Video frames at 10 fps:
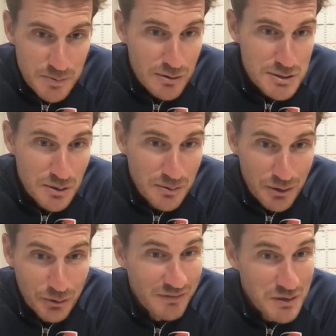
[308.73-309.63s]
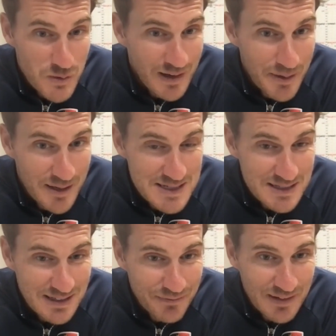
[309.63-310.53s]
but also 120 minutes
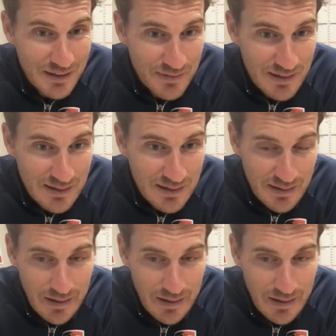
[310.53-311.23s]
if needed.